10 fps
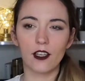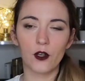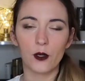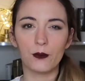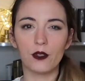
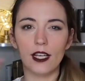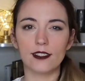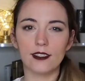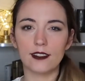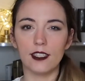her
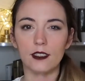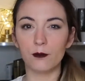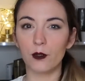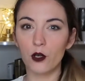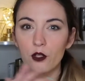presence in
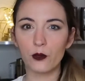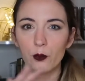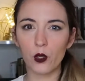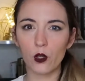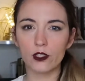both
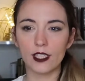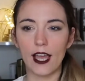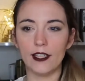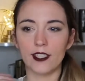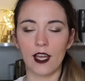worlds
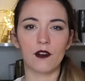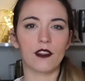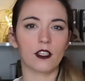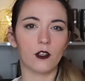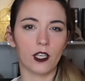and
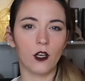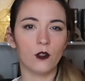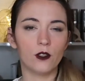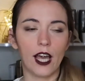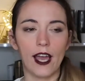everything going
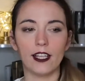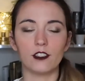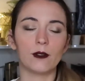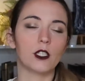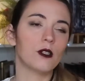on. I had
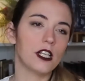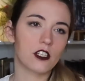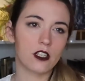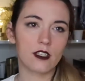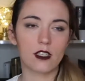so many
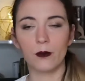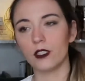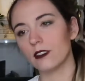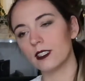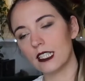questions about
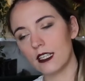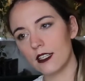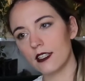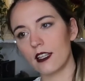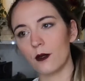the
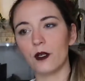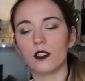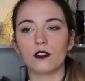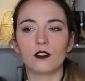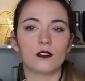teeth, about
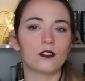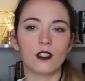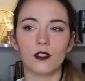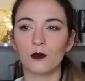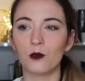
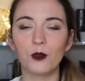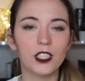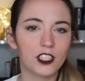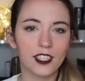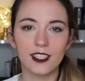the
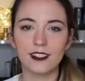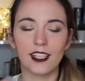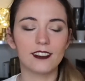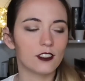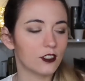wishes,
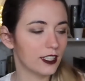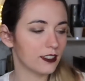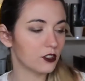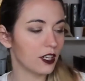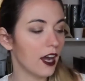etc,
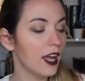etc.